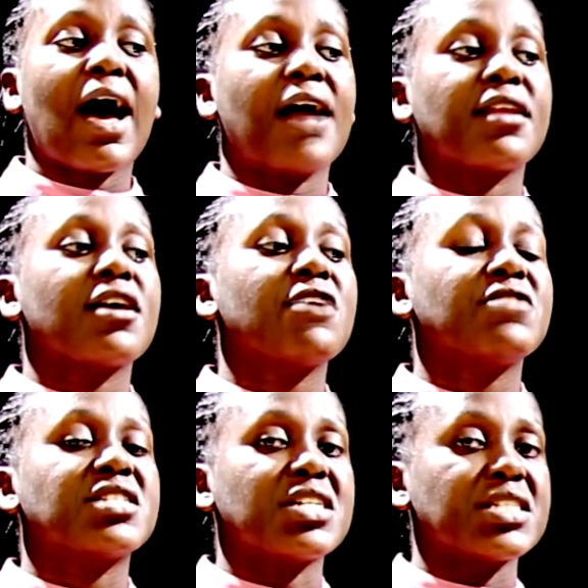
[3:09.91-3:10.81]
And if
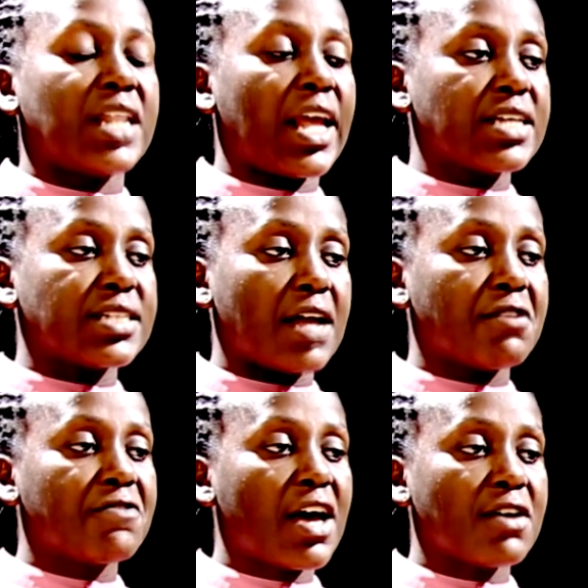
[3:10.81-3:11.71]
it is less
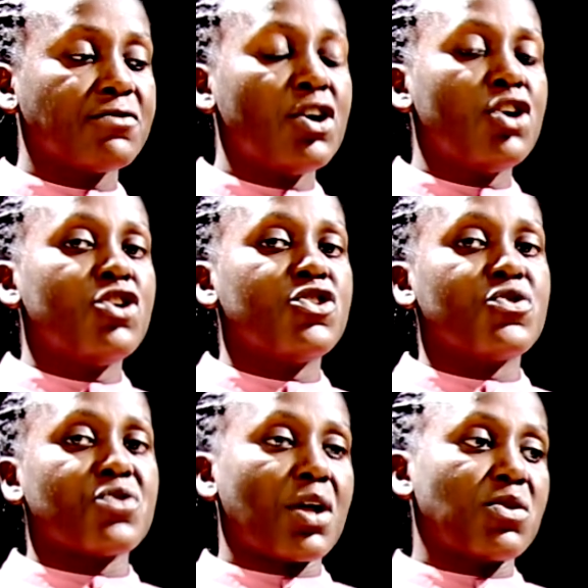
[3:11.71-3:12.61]
than 5,
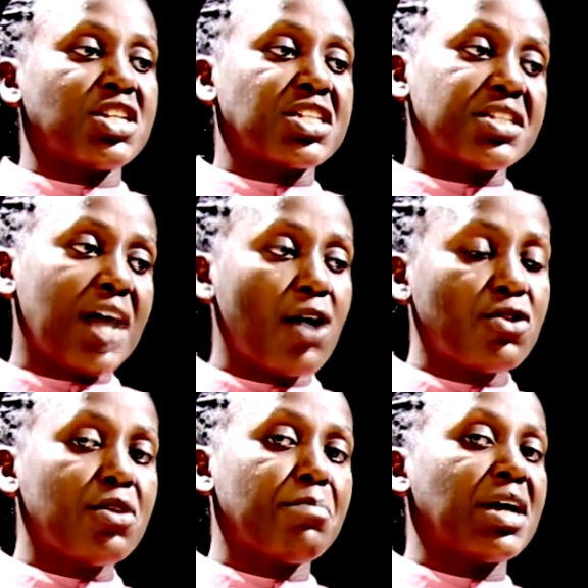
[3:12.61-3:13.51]
you round it
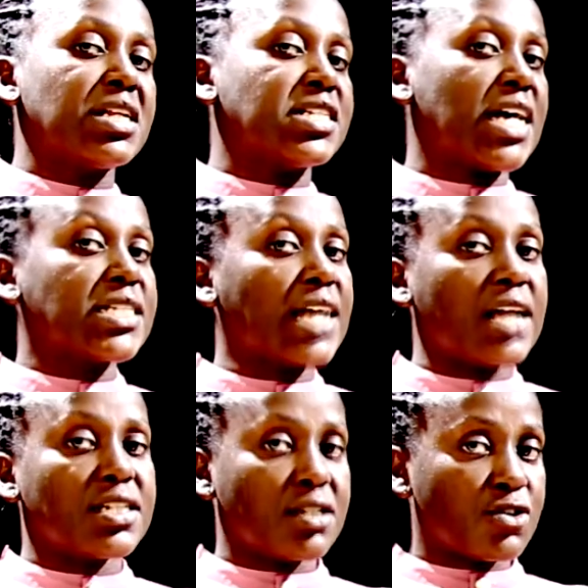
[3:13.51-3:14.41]
down by just
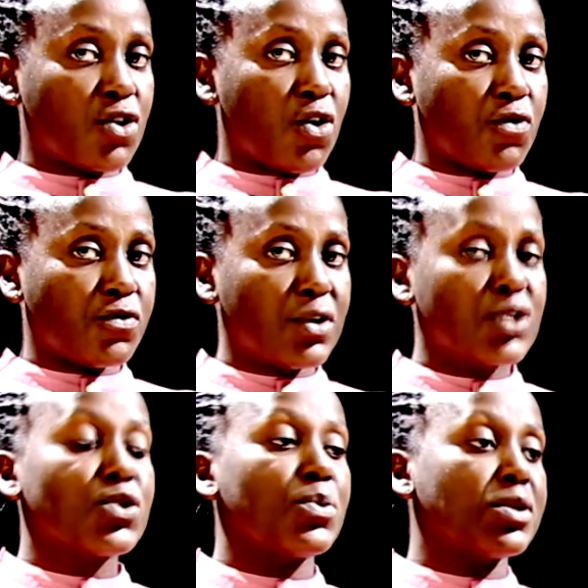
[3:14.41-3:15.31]
cutting it off.
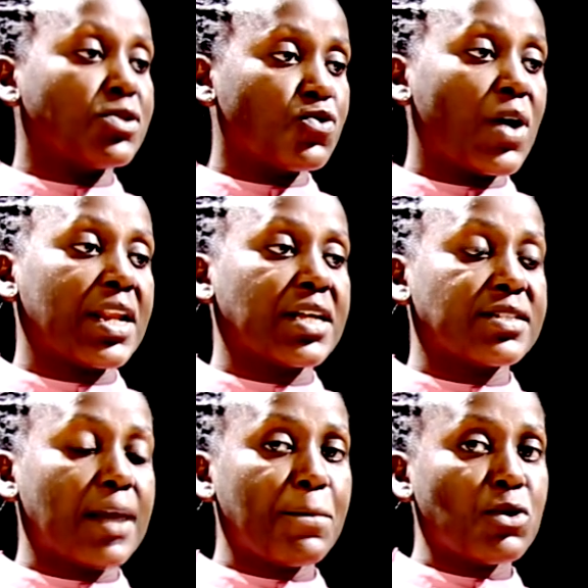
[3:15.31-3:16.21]
So we will do an
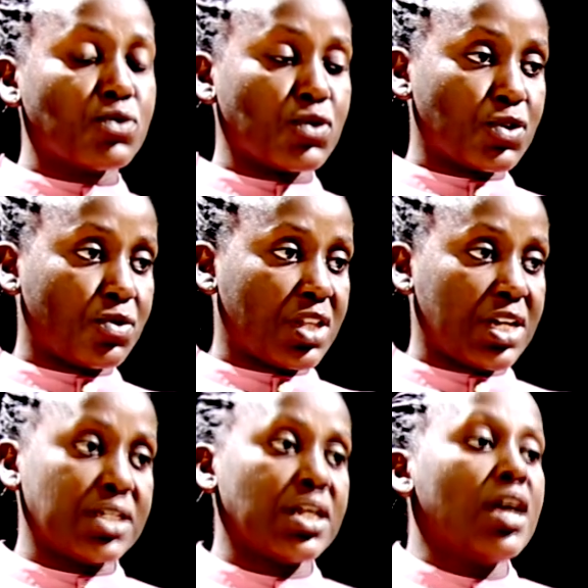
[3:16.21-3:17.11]
example to show
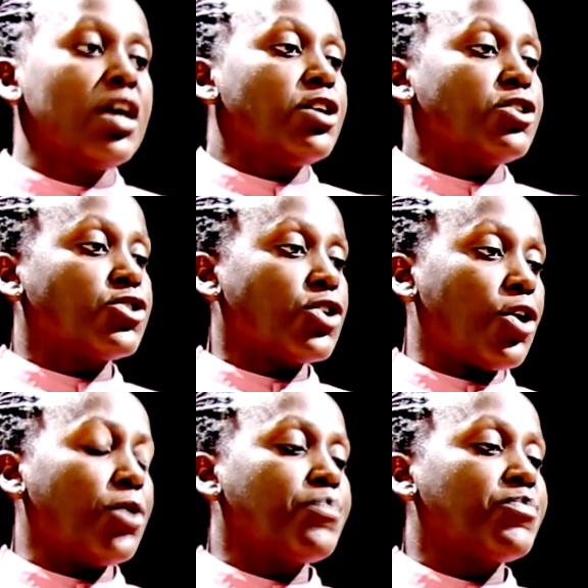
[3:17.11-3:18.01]
that.
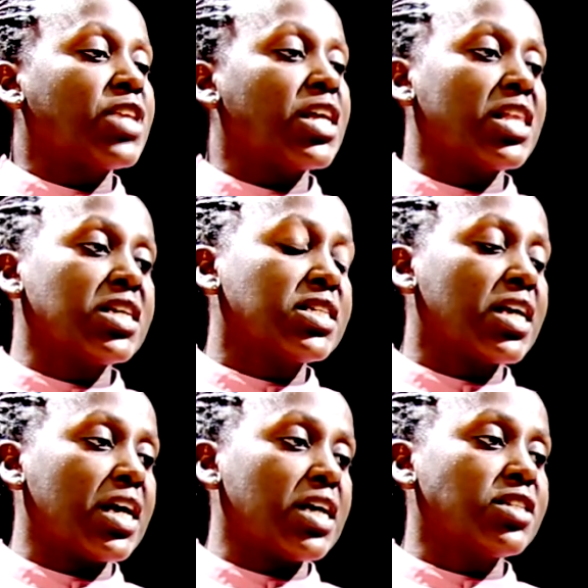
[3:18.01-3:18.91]
So in this
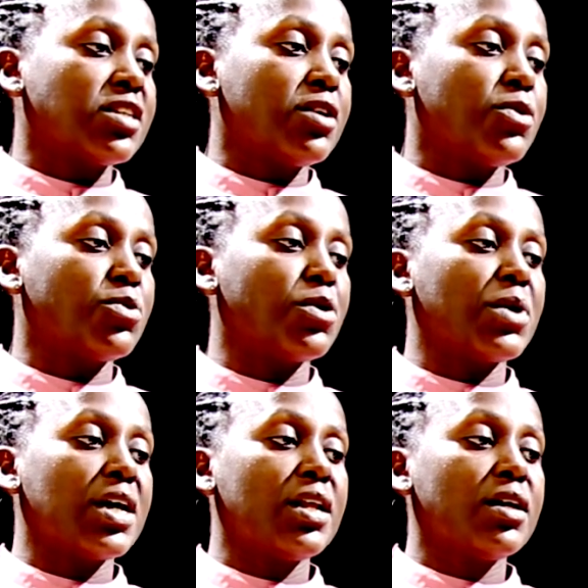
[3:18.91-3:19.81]
case, we
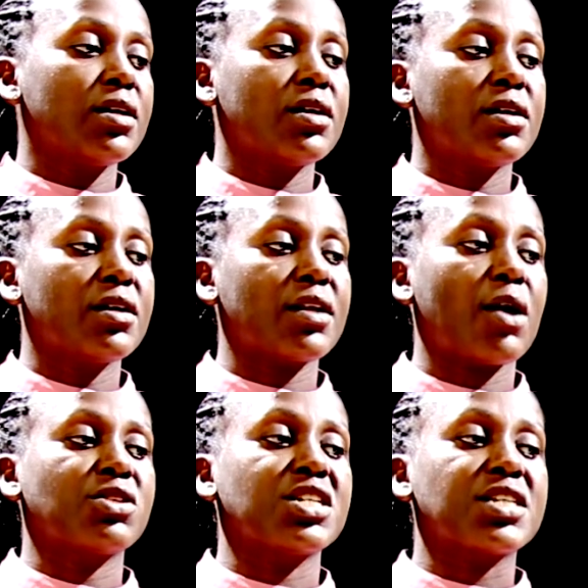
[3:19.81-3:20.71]
will
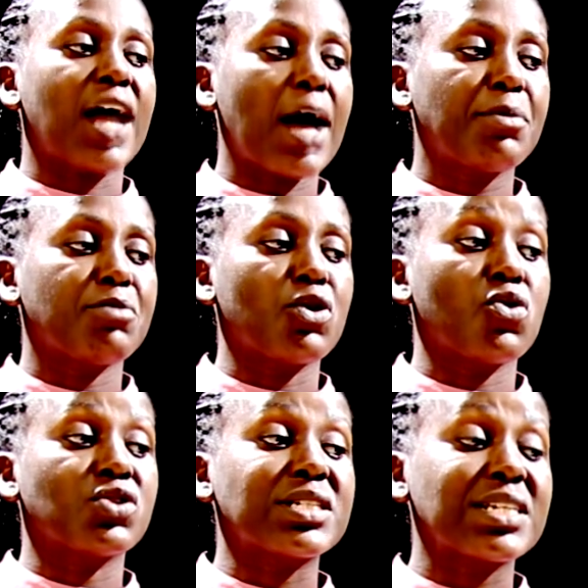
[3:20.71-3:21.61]
round it up
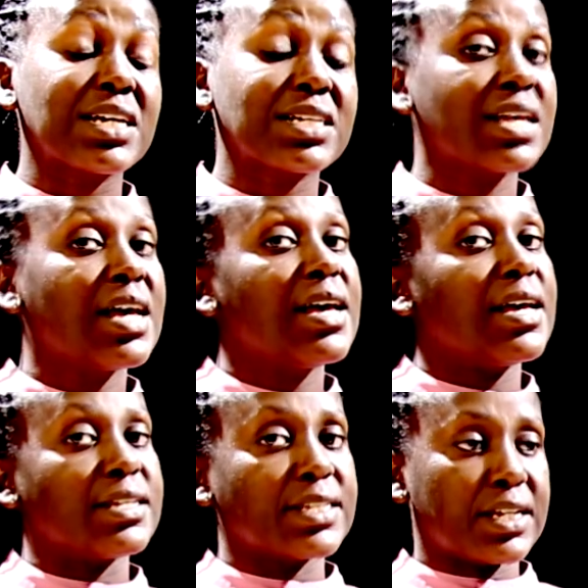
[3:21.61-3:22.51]
because 6
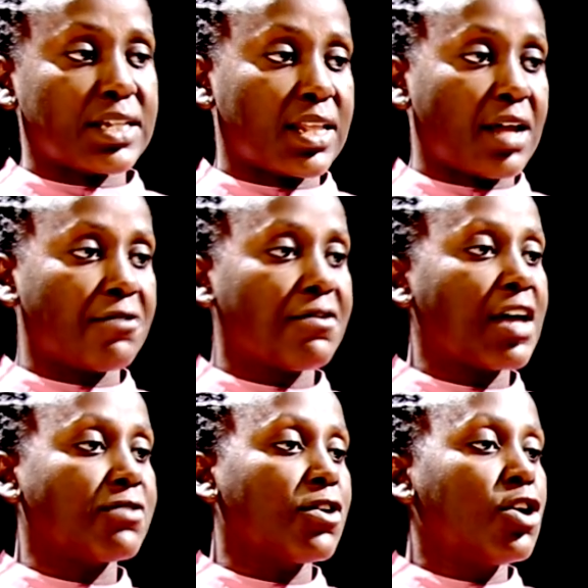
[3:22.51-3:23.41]
is greater than
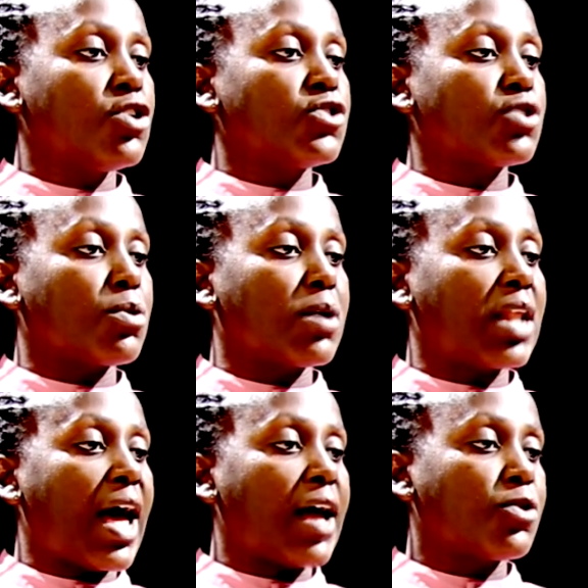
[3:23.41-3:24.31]
5. So
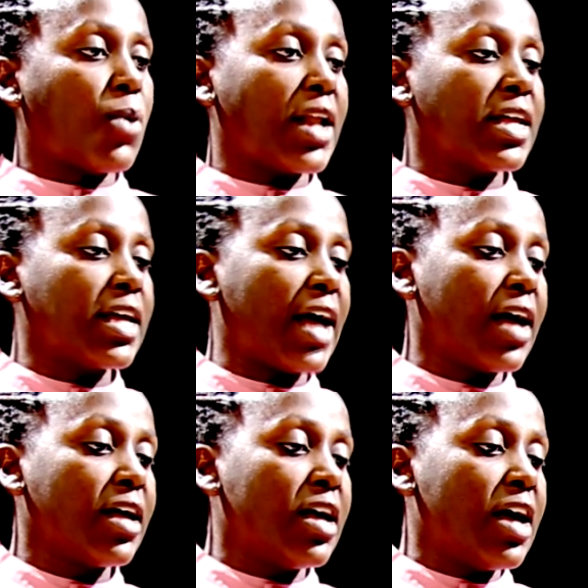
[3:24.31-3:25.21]
we'll add 1
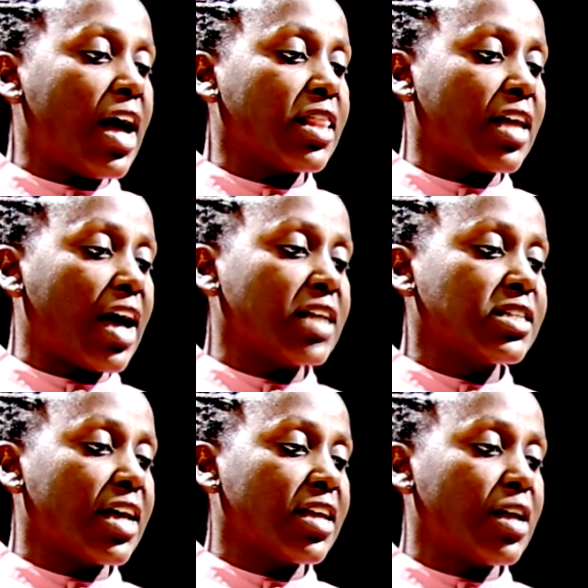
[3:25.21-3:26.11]
here, and the
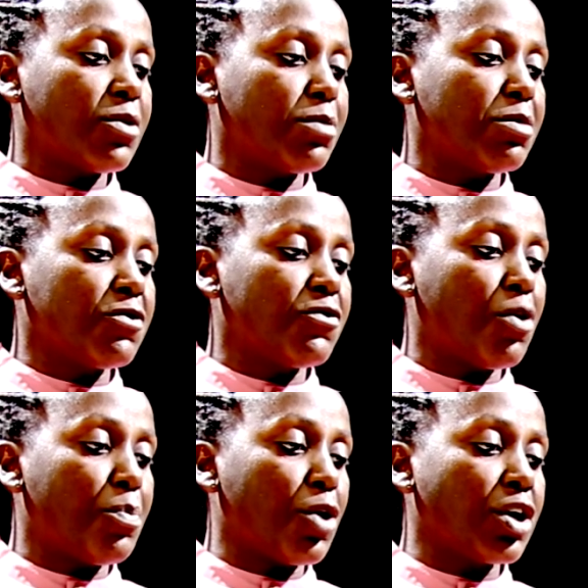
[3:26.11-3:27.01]
answer here will be
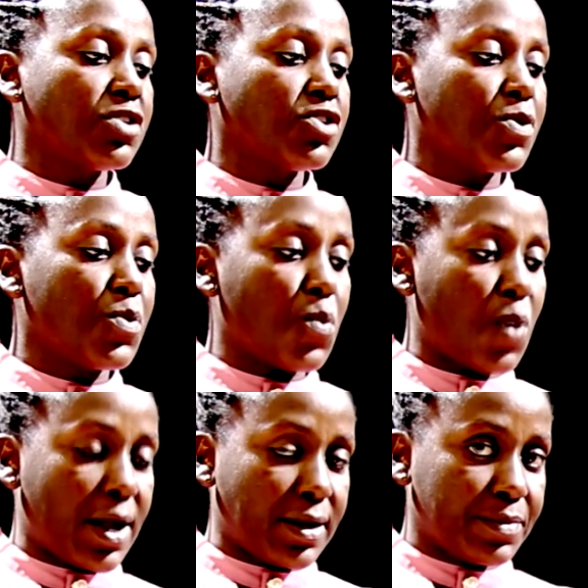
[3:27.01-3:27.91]

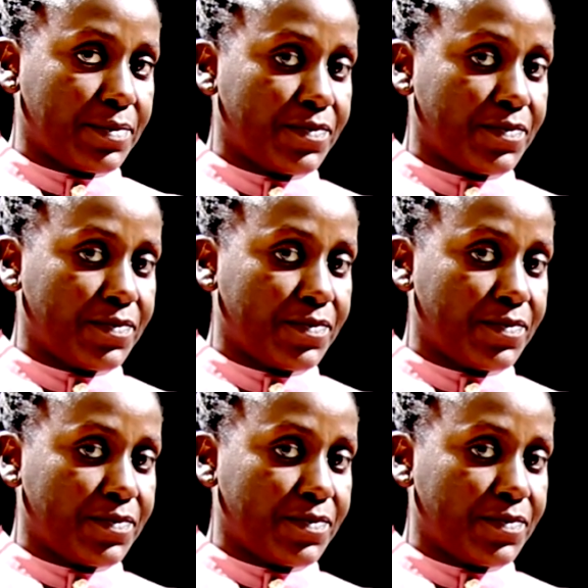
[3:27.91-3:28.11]
4.1.